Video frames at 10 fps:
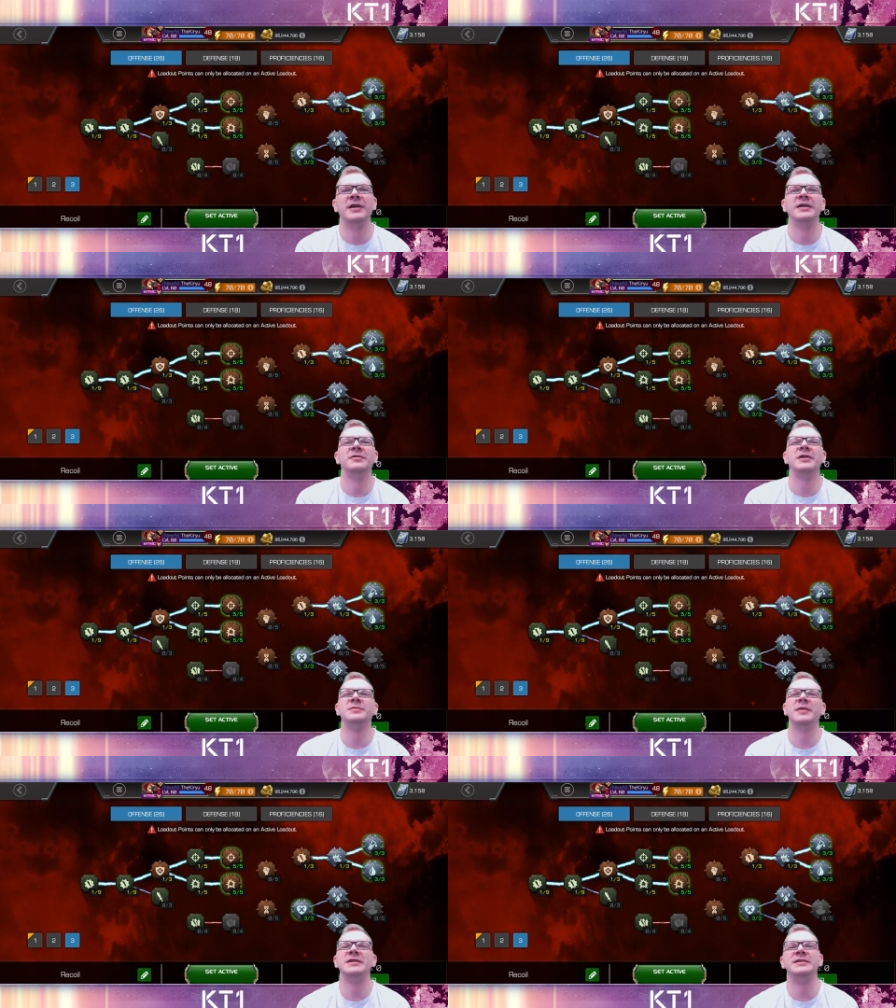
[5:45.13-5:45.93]
and to
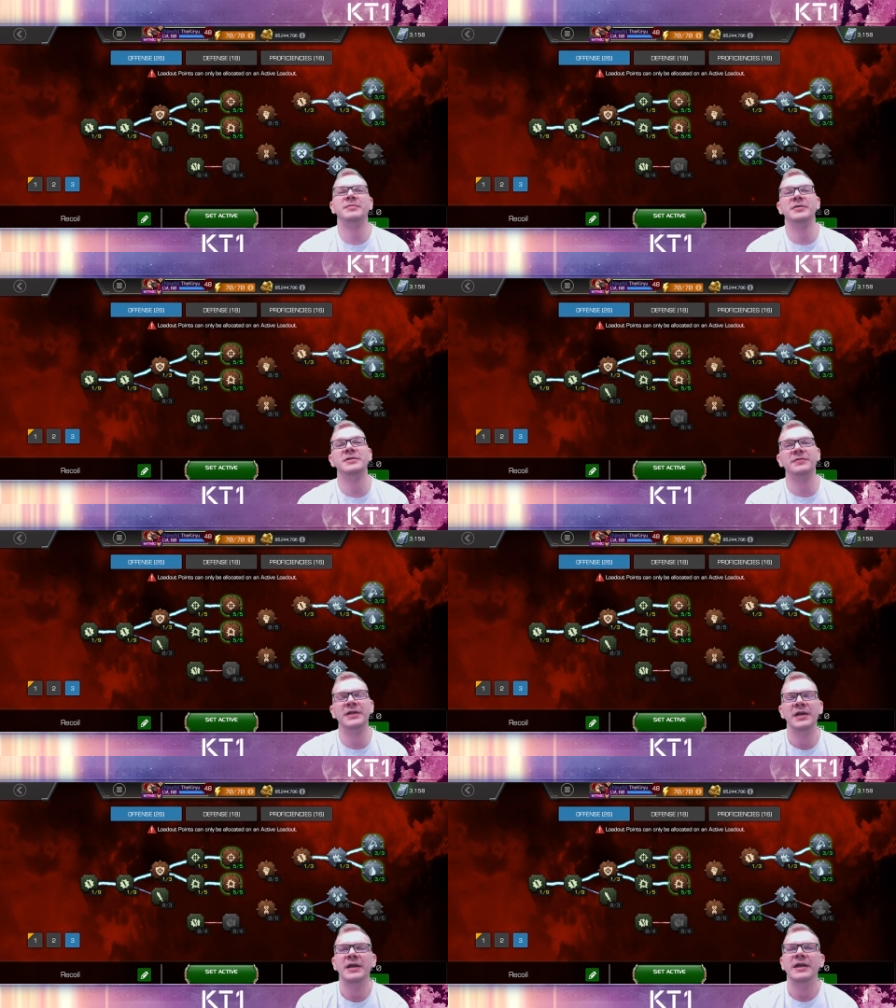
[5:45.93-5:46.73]
explain some use of
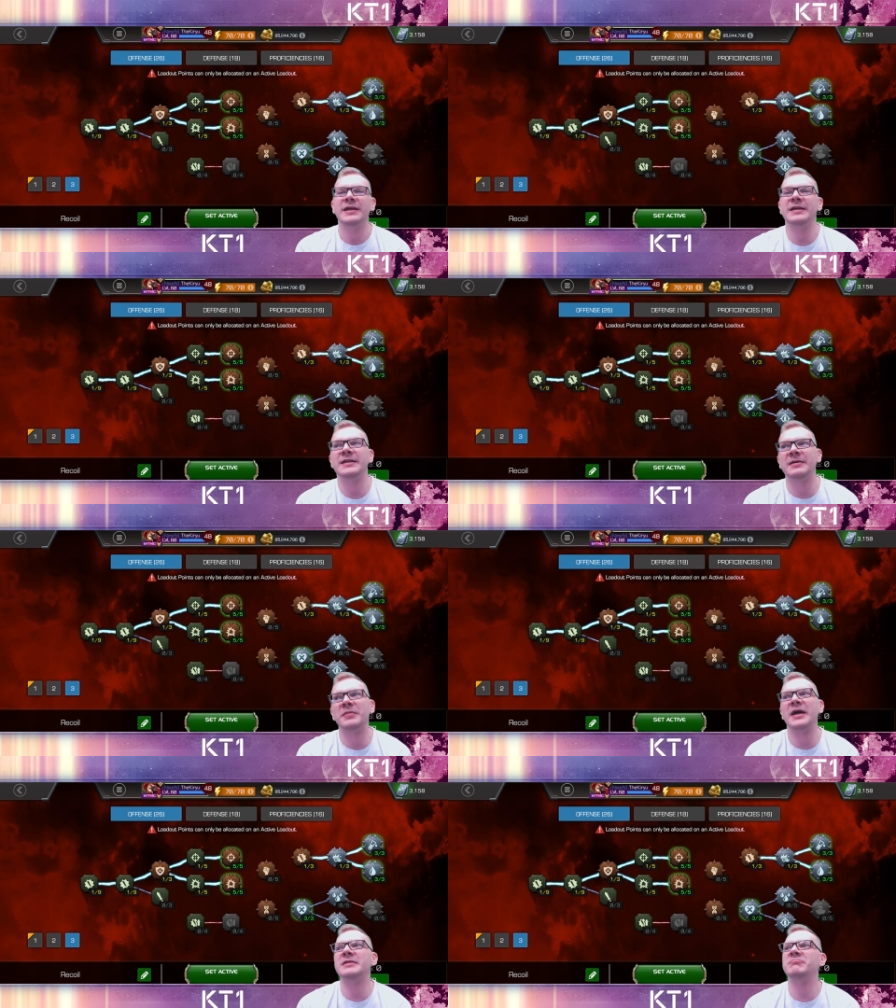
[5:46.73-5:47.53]
it, in
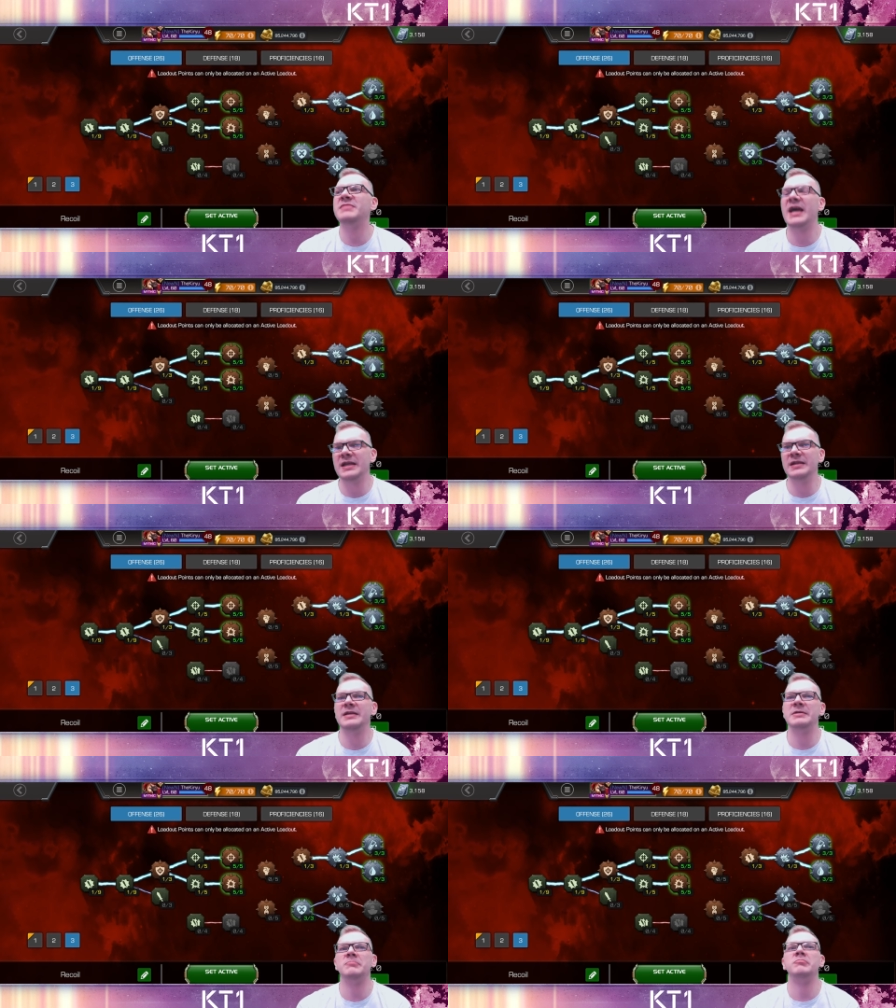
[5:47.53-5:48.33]
my
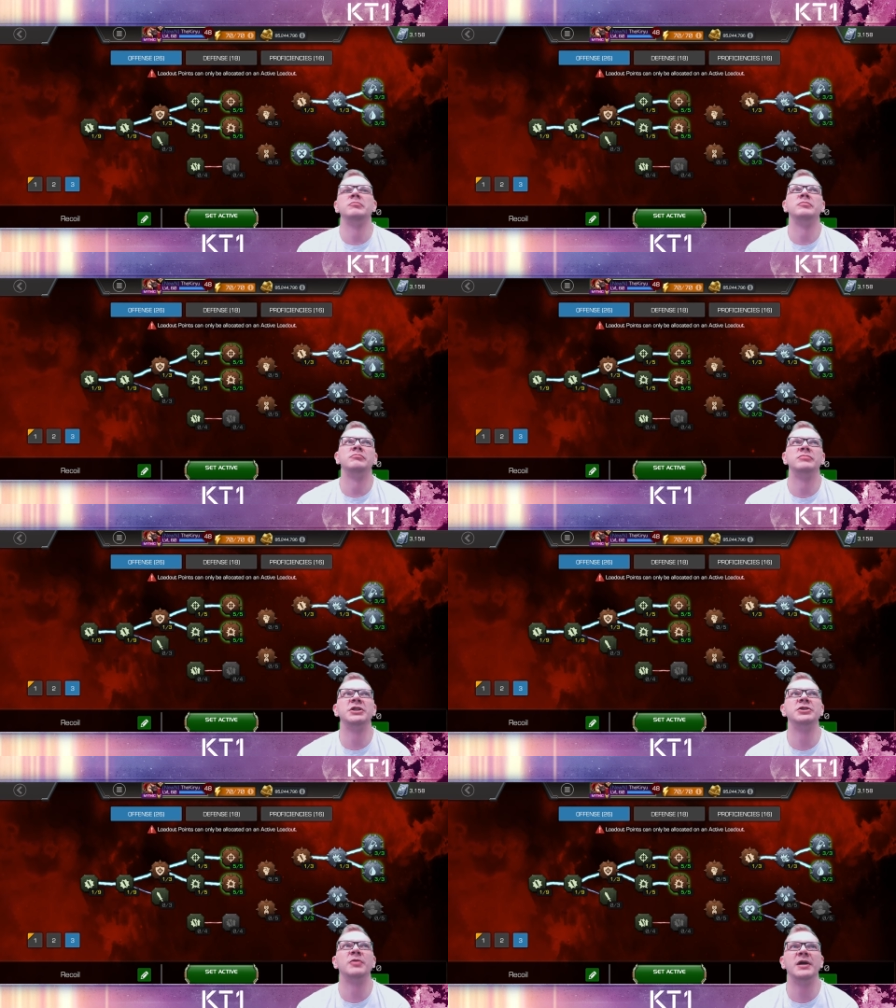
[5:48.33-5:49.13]
daily
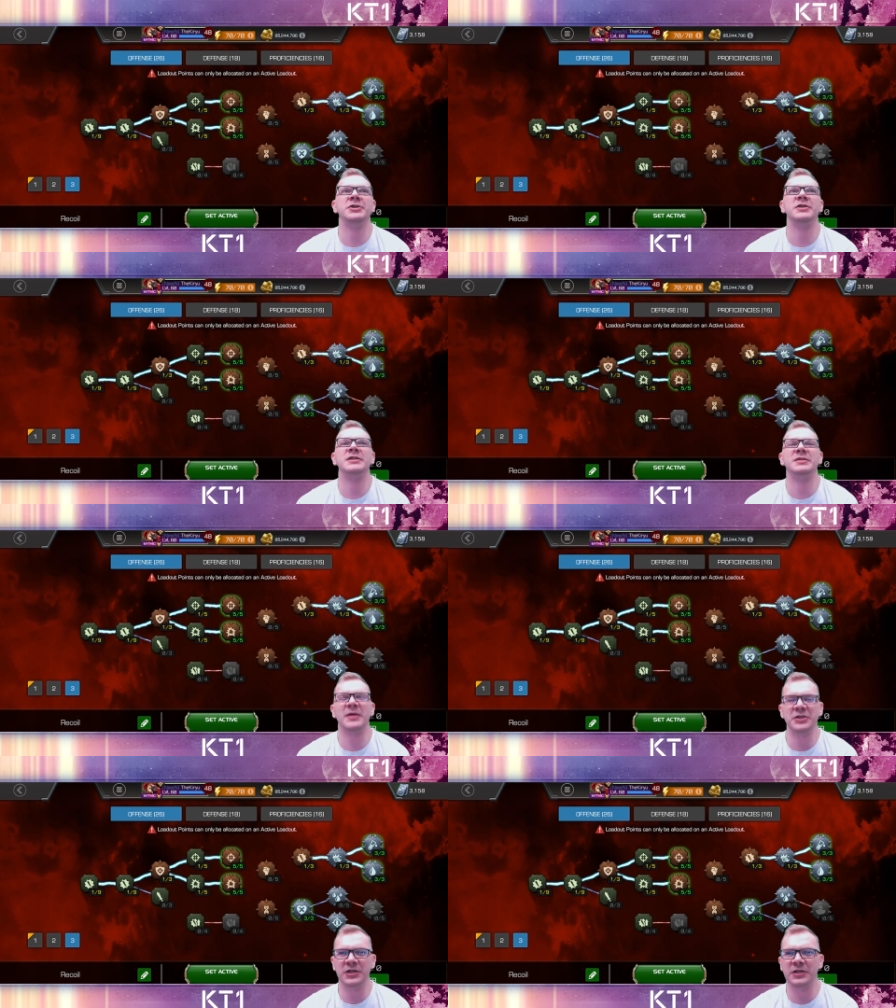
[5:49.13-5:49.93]
situations,
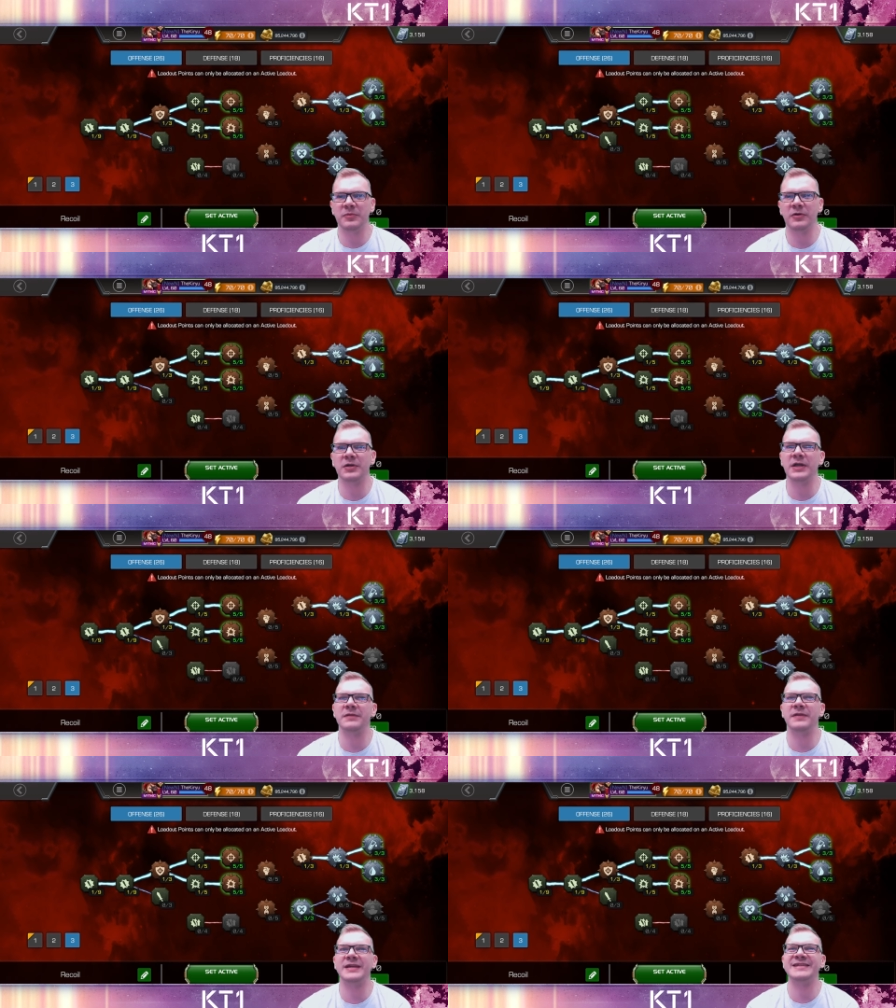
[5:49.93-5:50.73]
especially in more kind
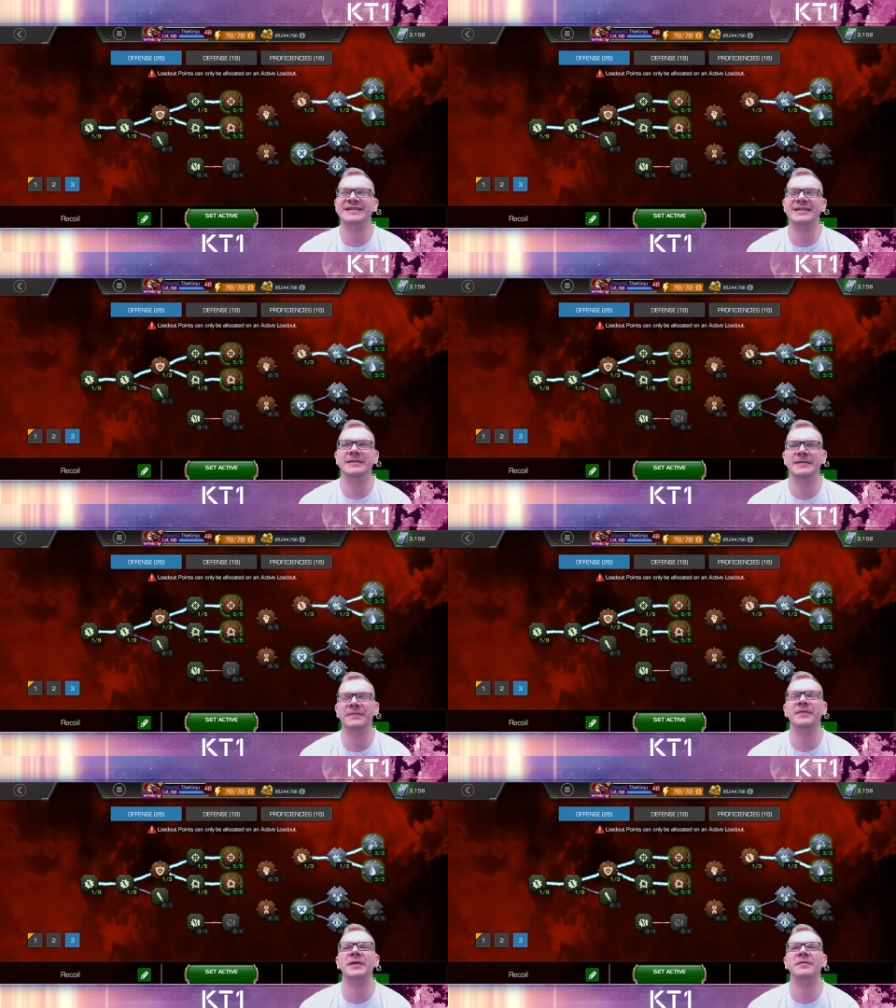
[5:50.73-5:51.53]
of like
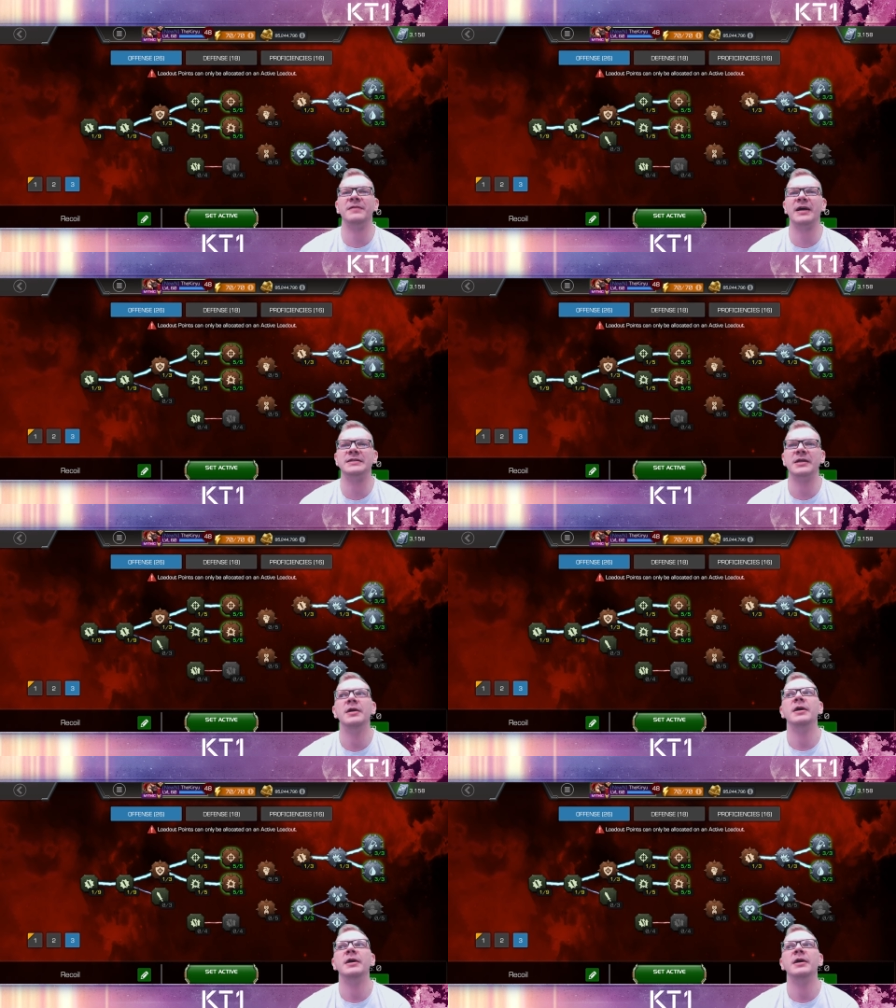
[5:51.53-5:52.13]
significant fights,